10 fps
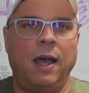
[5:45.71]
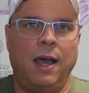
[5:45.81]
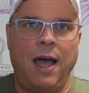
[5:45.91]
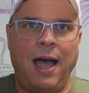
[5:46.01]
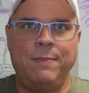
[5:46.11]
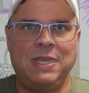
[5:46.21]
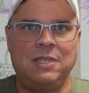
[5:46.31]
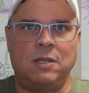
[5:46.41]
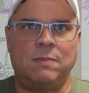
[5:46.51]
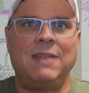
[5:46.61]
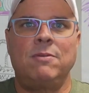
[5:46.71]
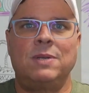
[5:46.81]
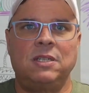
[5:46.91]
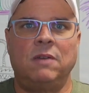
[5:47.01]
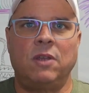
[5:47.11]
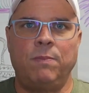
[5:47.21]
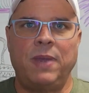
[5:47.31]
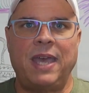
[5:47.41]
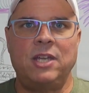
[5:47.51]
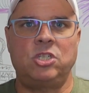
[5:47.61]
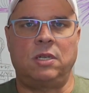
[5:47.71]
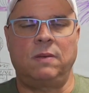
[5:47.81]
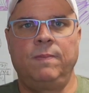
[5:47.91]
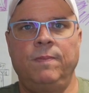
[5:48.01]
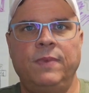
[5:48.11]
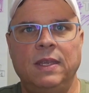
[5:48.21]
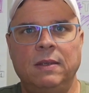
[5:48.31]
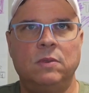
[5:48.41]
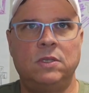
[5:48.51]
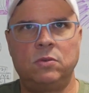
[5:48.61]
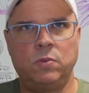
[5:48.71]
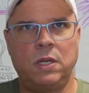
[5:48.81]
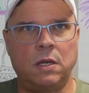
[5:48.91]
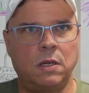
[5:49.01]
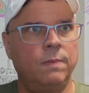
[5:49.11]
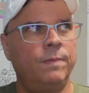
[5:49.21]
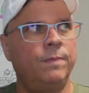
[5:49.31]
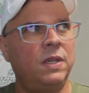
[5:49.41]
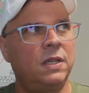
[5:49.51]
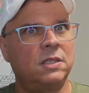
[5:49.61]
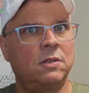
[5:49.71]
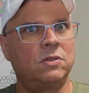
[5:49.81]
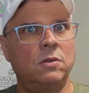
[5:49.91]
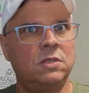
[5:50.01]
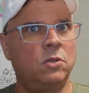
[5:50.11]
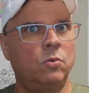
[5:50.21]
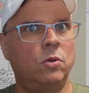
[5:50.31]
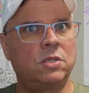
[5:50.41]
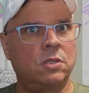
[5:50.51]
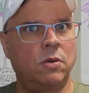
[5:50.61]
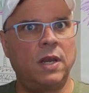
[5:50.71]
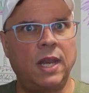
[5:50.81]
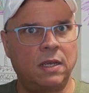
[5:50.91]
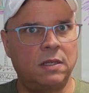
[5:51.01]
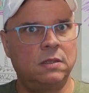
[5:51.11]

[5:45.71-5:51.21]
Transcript: I'm easier. I'm giving myself compassion, which is weird because I was always the worst critic.